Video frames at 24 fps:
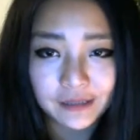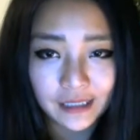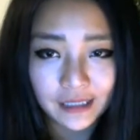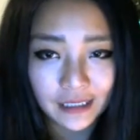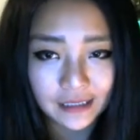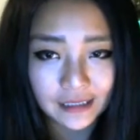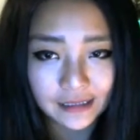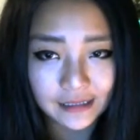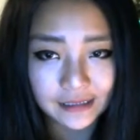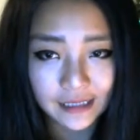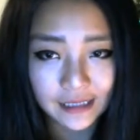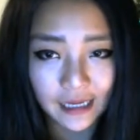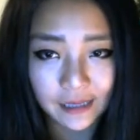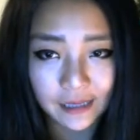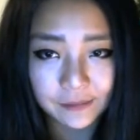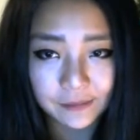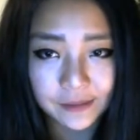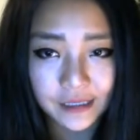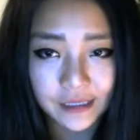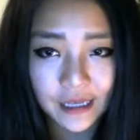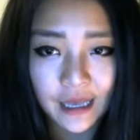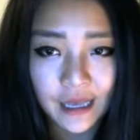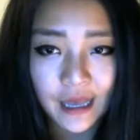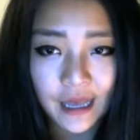data
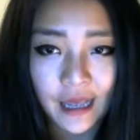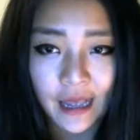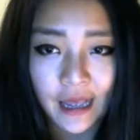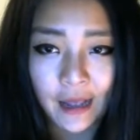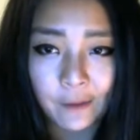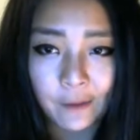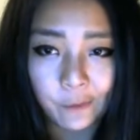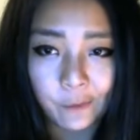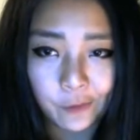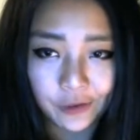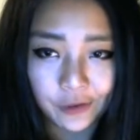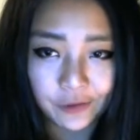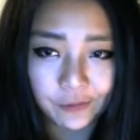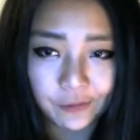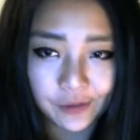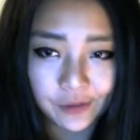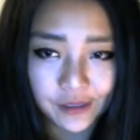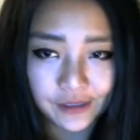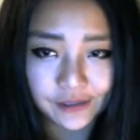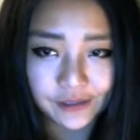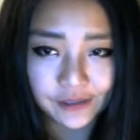types and work with